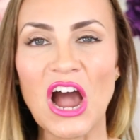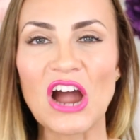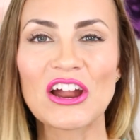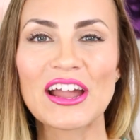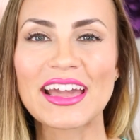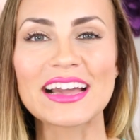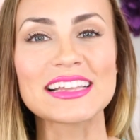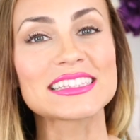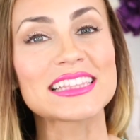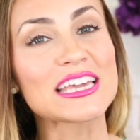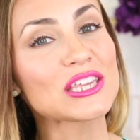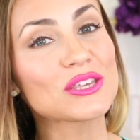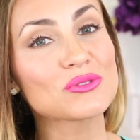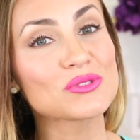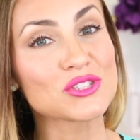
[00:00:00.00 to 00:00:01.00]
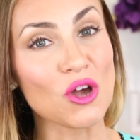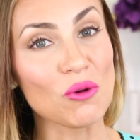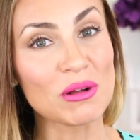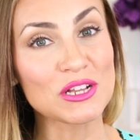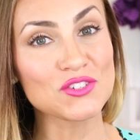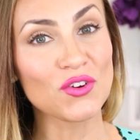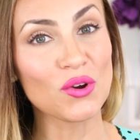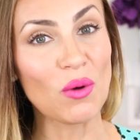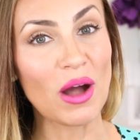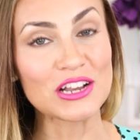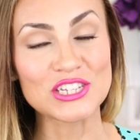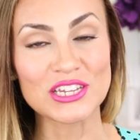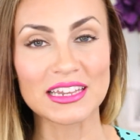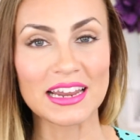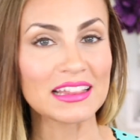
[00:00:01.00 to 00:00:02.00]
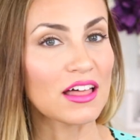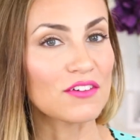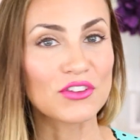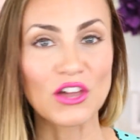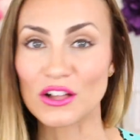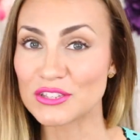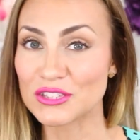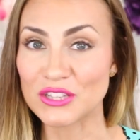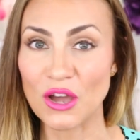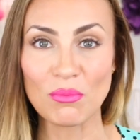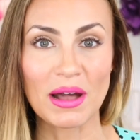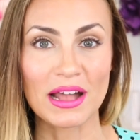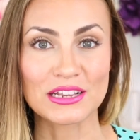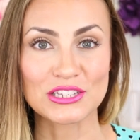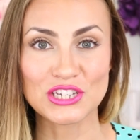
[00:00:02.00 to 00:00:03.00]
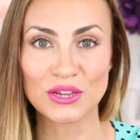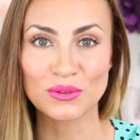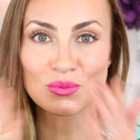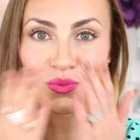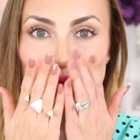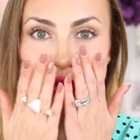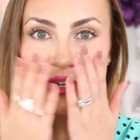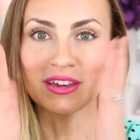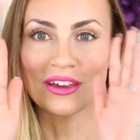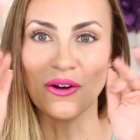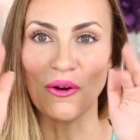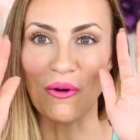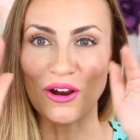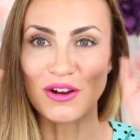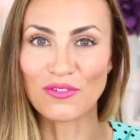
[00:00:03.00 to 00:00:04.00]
All right guys, thank you so much for watching, and I love y'all so much. Au